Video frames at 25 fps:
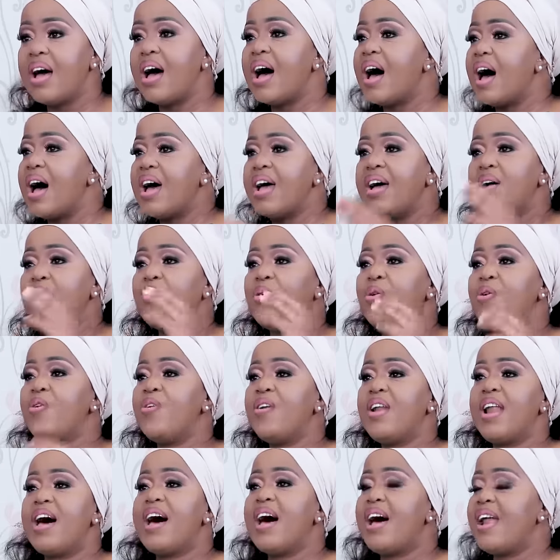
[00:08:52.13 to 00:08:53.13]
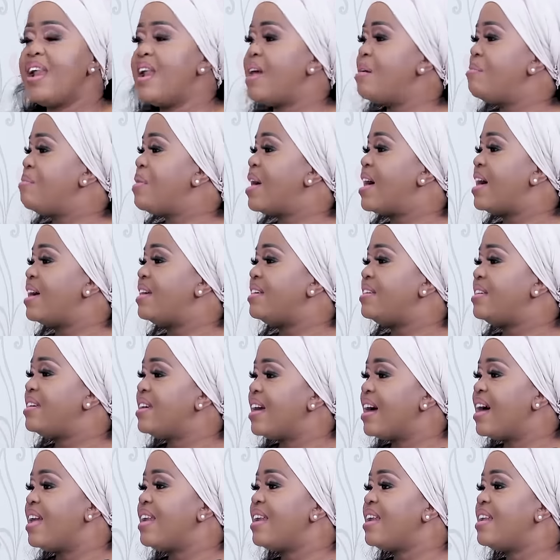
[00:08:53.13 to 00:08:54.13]
I ola ana
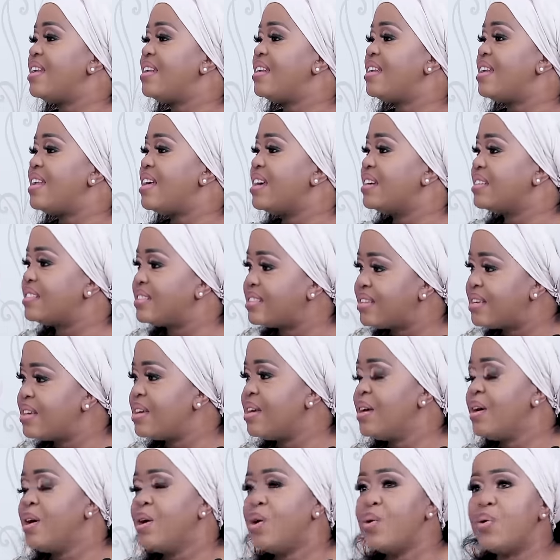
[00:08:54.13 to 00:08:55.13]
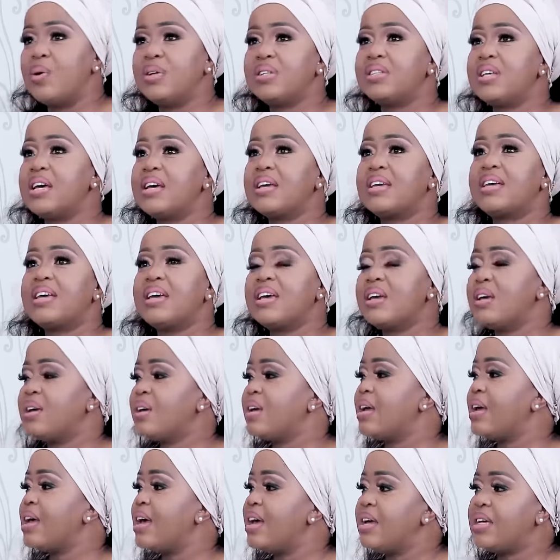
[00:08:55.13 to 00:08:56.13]
mayi ana next was
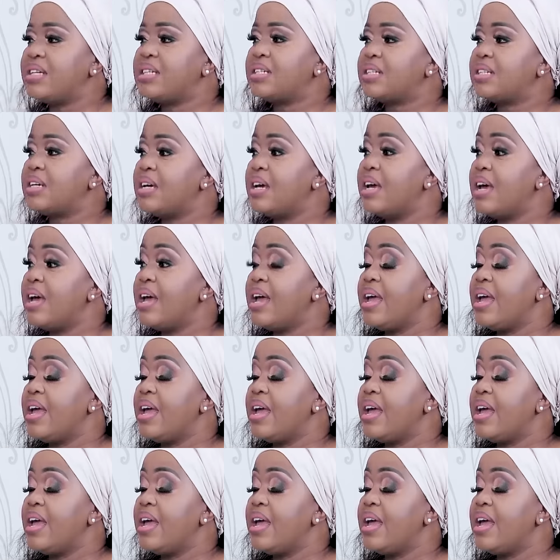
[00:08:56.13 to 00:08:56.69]
taking age.